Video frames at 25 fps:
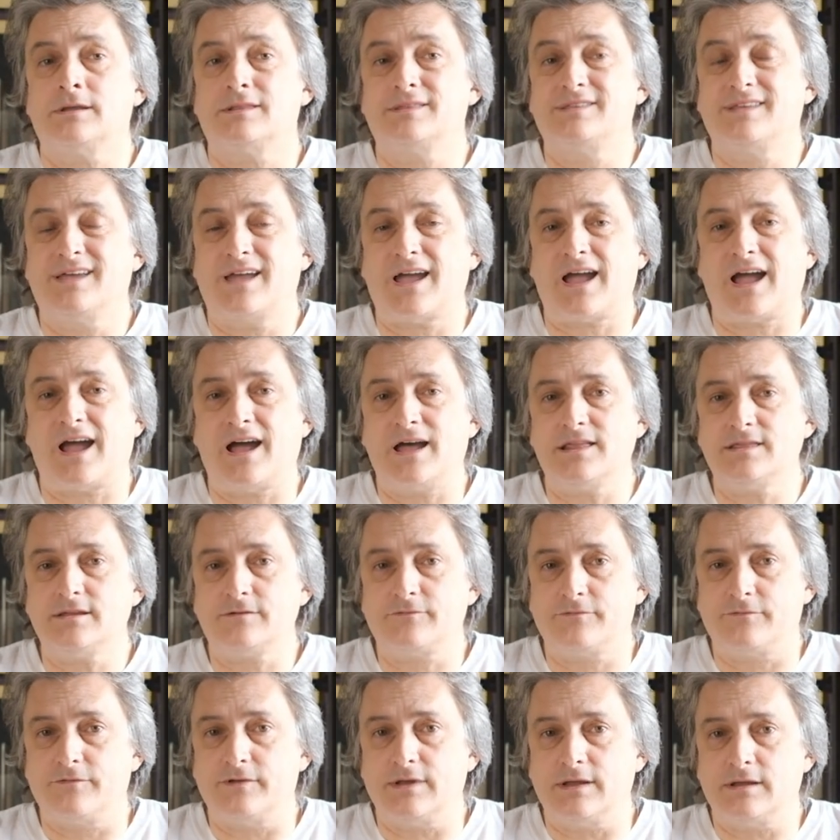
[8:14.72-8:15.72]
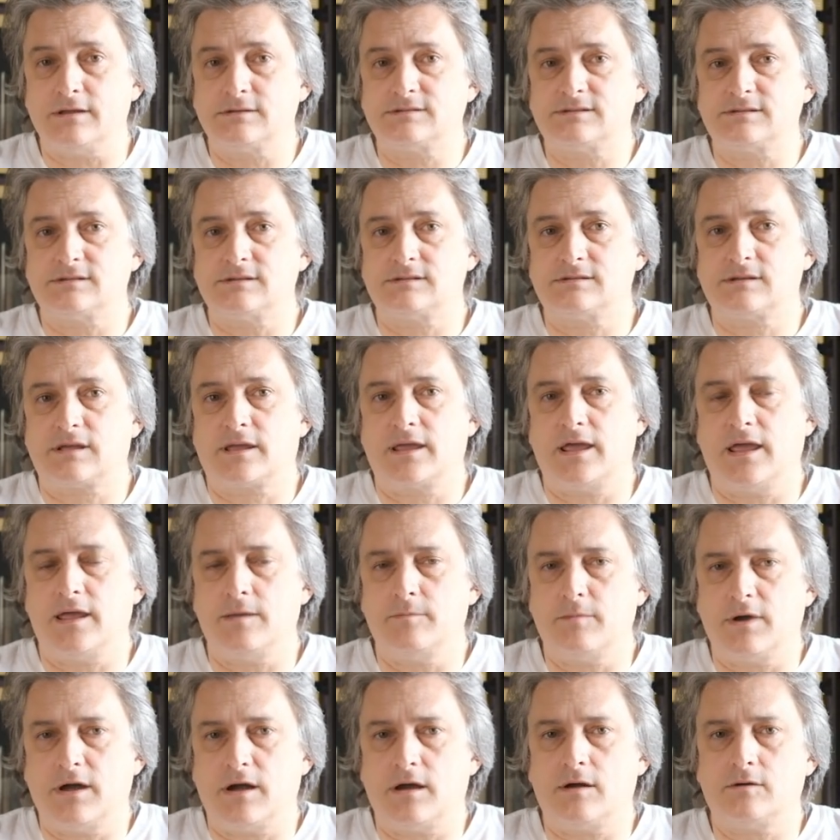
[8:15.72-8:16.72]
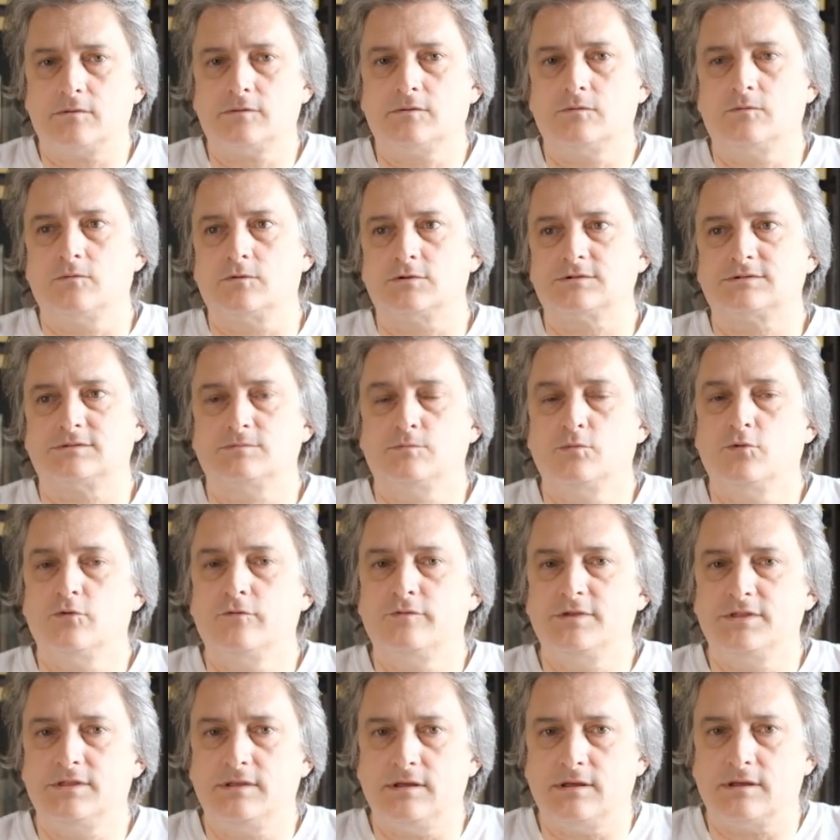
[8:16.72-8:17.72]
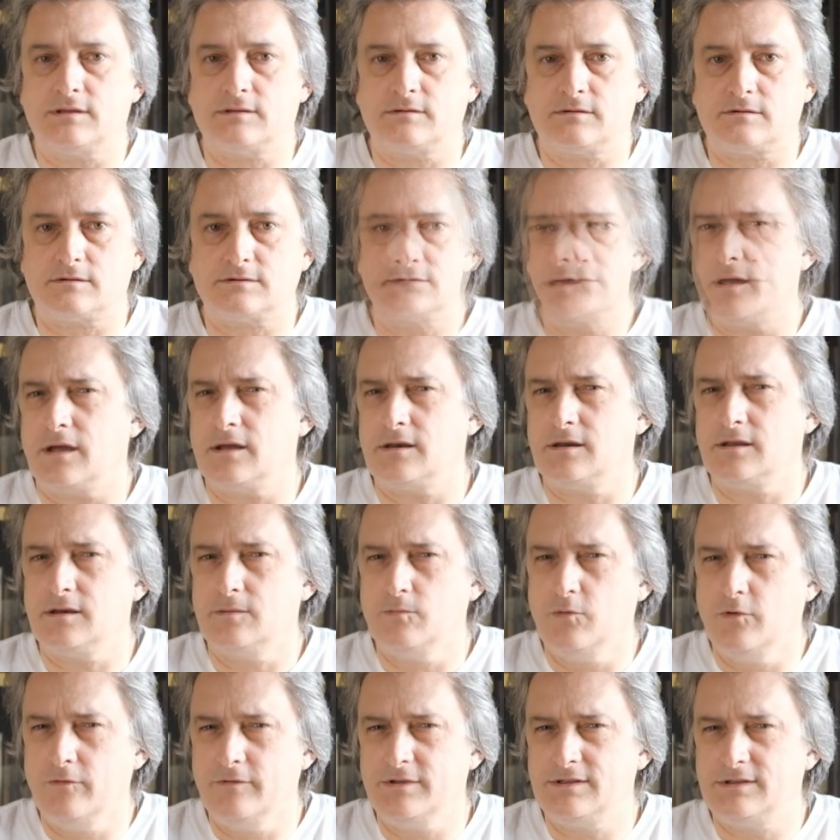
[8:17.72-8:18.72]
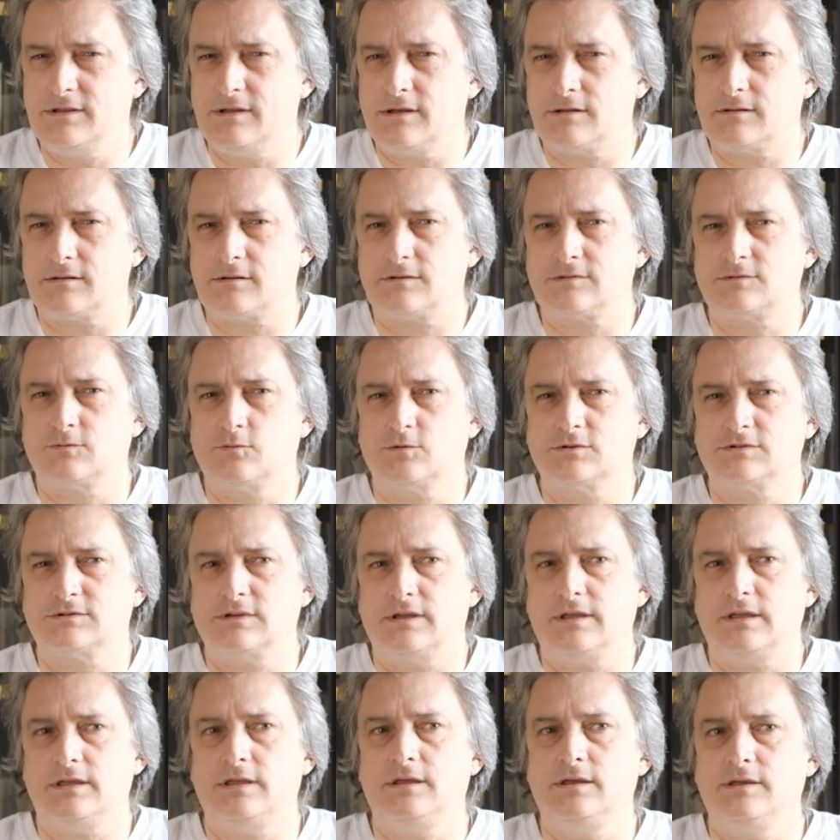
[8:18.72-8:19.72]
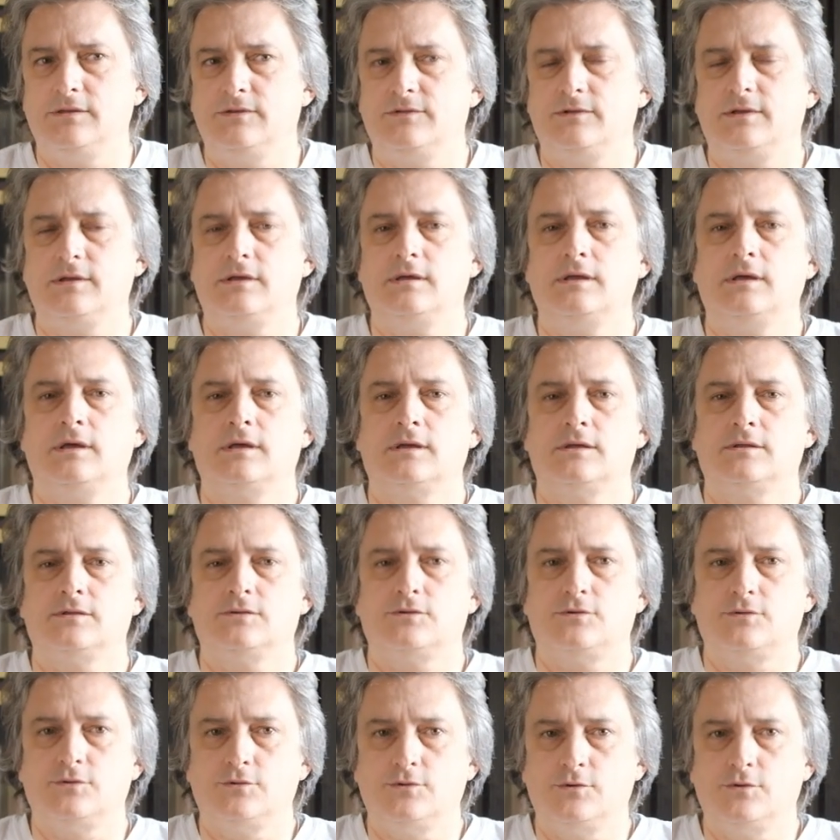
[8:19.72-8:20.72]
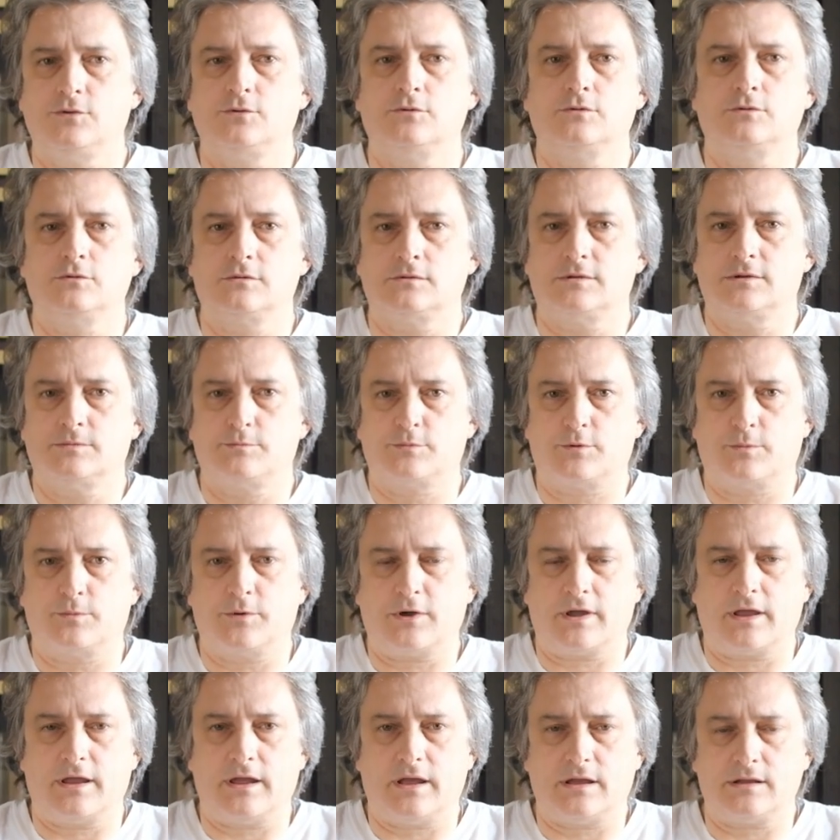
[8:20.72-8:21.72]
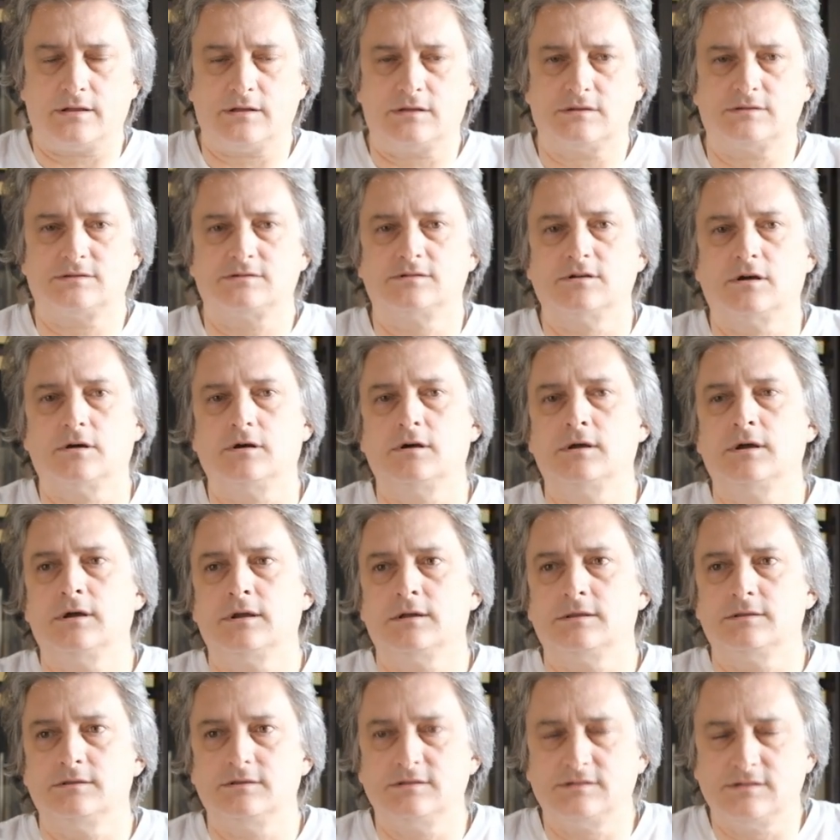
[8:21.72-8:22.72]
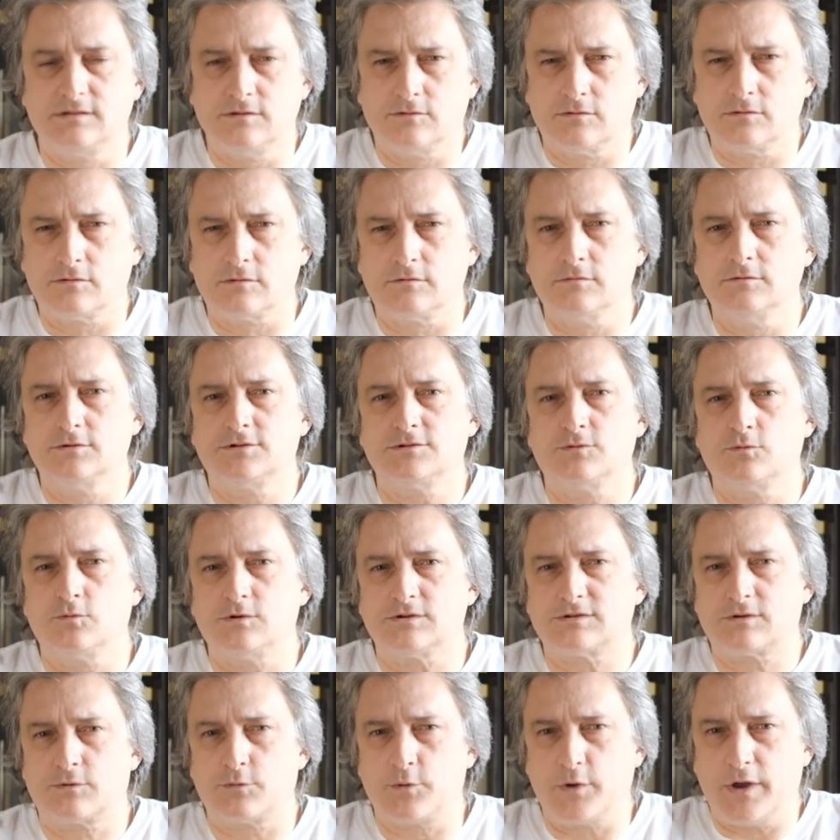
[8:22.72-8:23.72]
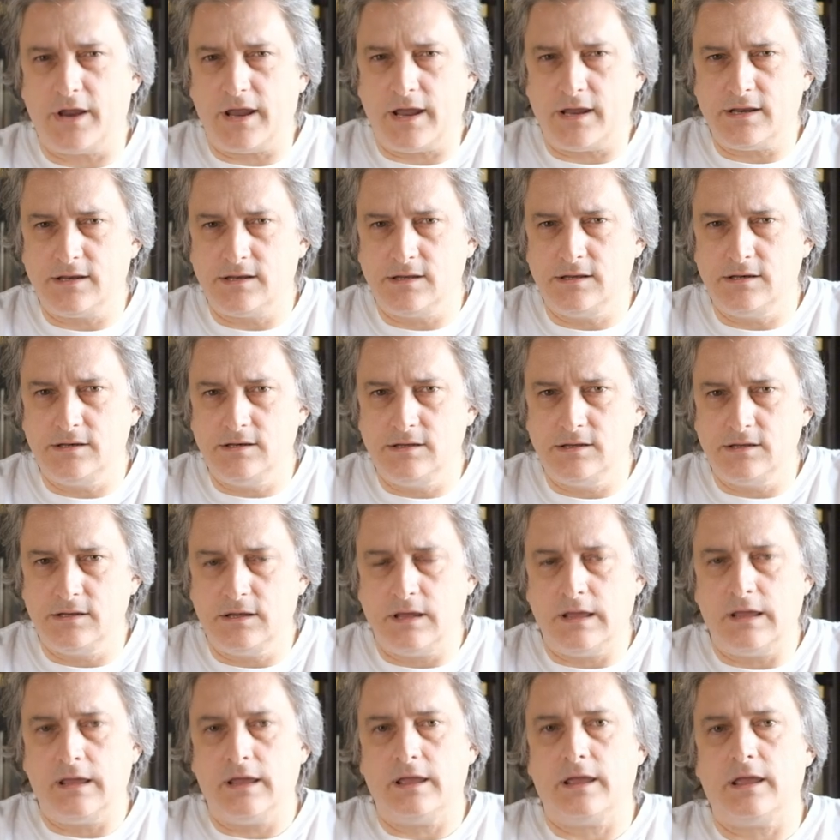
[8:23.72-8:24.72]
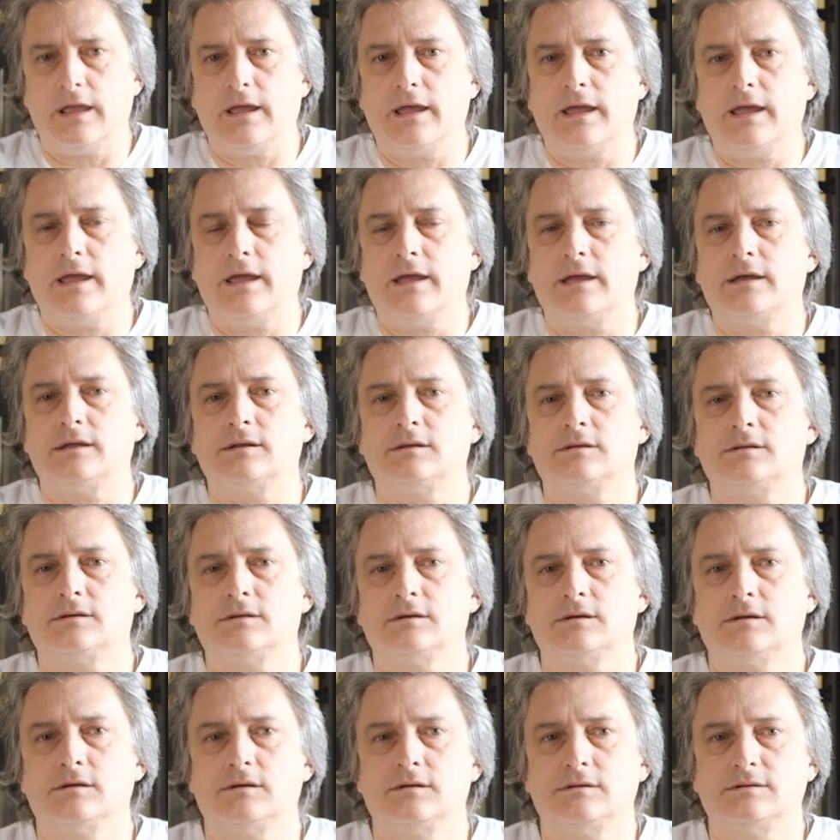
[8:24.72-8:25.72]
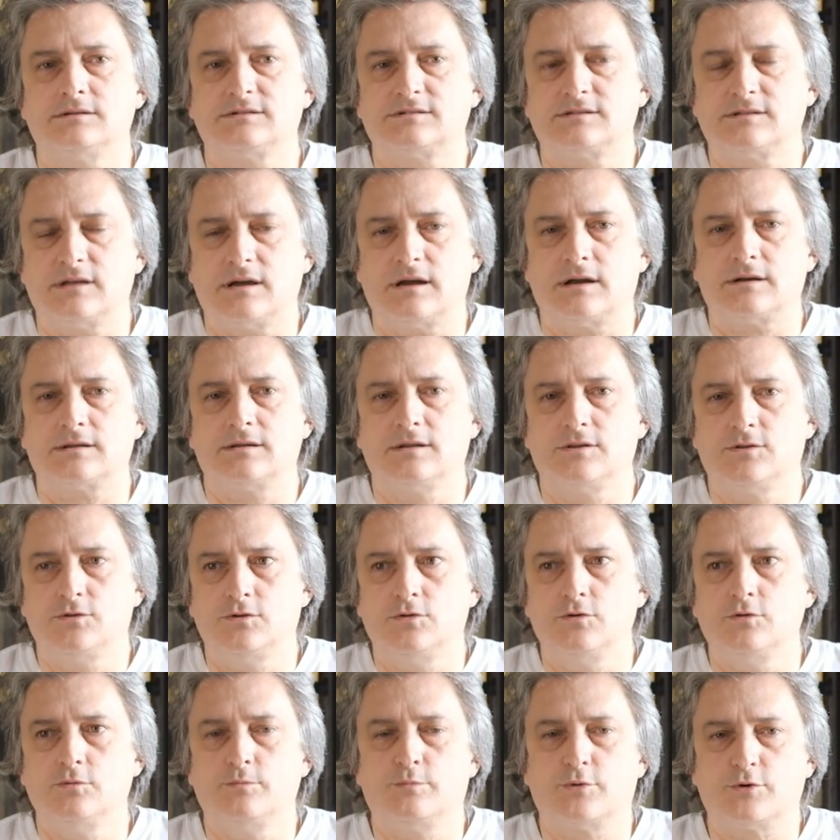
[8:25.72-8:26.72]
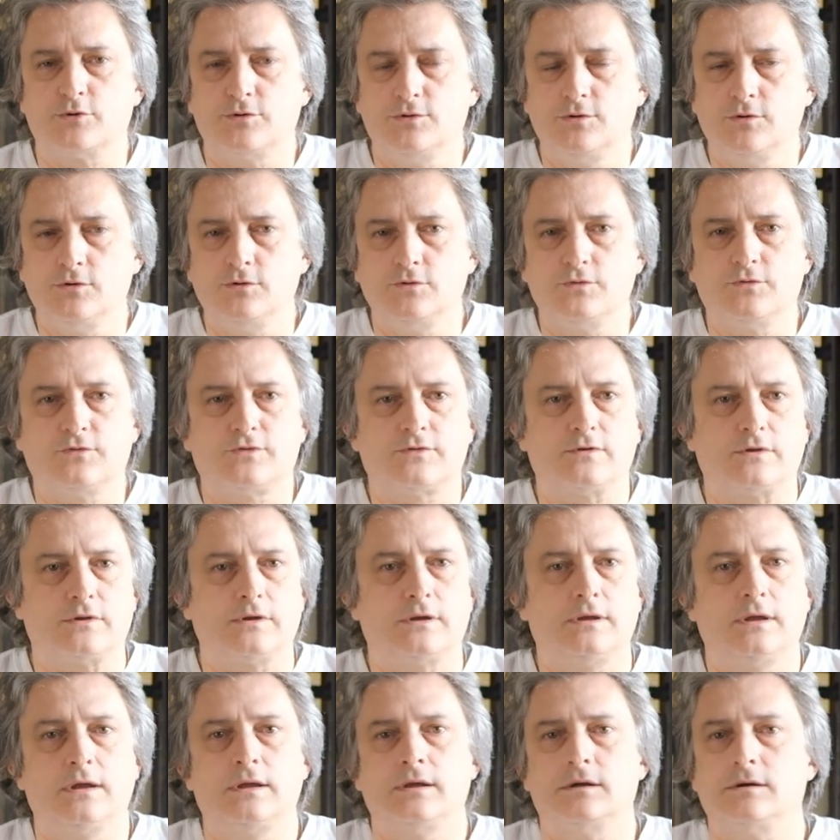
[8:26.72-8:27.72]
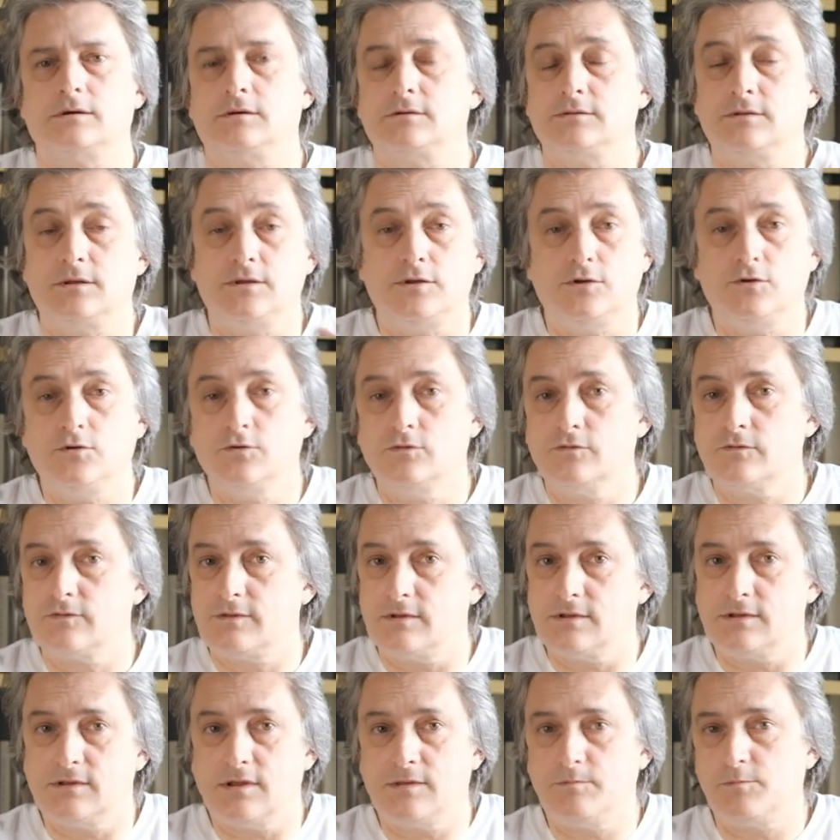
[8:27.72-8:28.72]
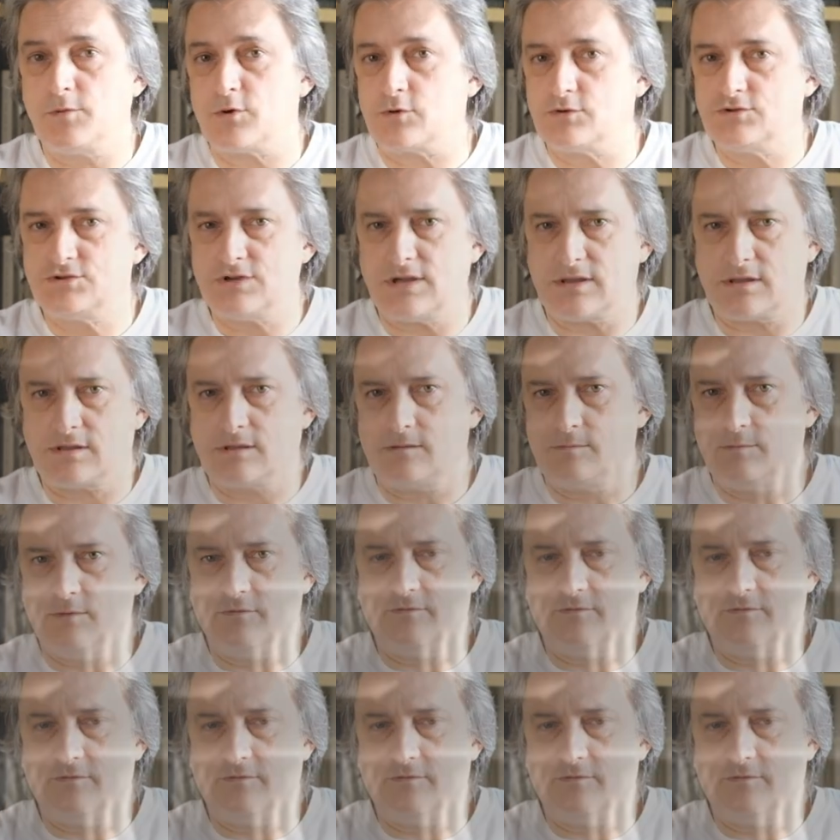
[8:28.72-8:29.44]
the other things that came out was the movie theaters. And in the movie theaters was easy to do the propaganda. So the Istituto Luce was created, and it started to produce the news that they projected